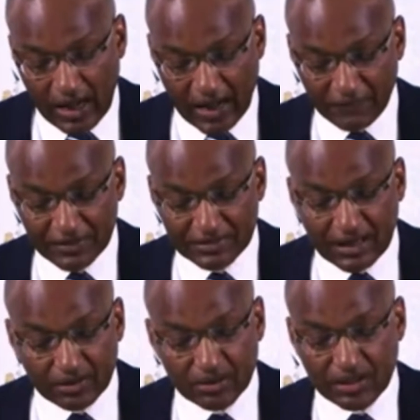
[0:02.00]
Having
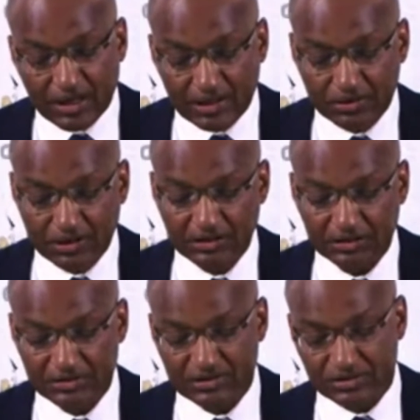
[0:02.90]
done all the
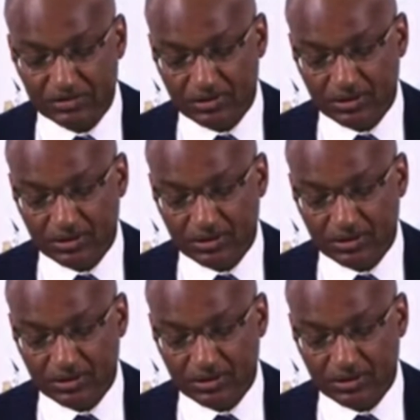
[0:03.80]
calculations,